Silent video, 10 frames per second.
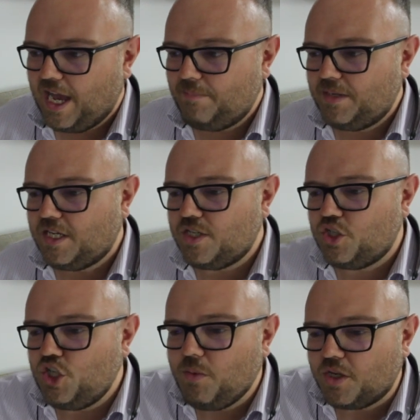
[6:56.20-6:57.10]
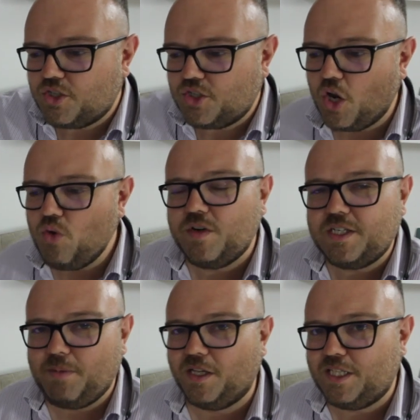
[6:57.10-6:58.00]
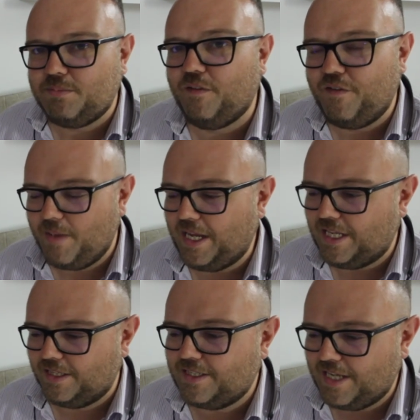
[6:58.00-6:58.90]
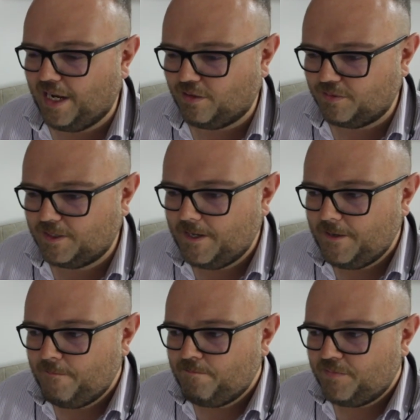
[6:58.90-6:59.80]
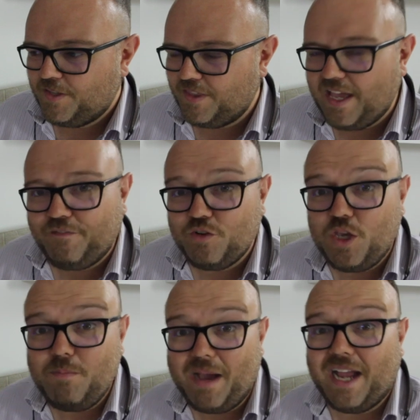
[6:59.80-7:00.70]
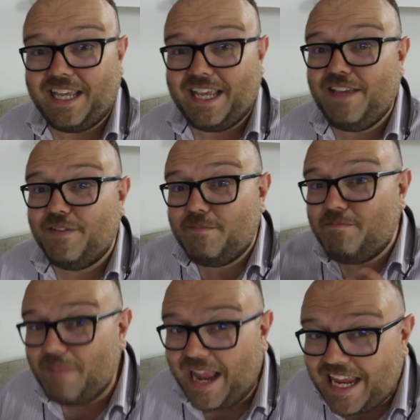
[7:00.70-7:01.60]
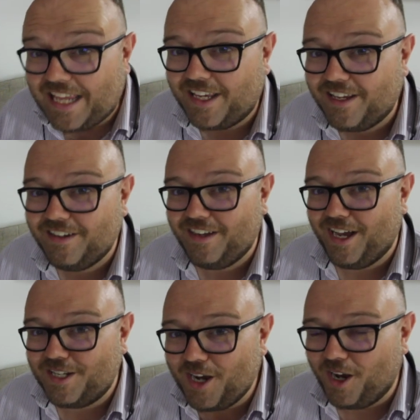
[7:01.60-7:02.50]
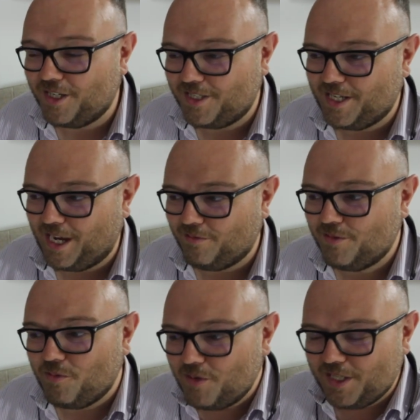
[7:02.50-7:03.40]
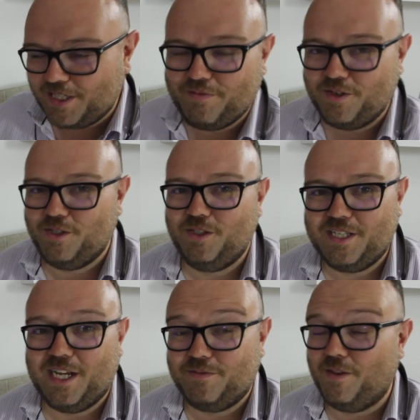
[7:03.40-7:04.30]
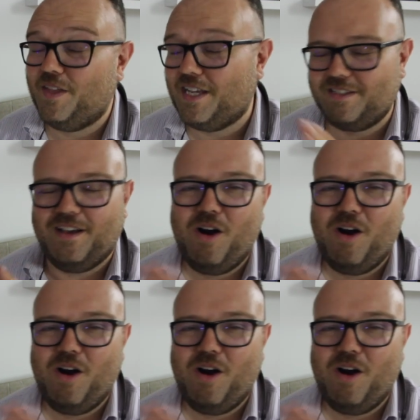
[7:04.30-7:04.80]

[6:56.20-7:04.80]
and because you are so responsible for making the sound, that therefore you might even make a darker sound with a different coloured saxophone. That's a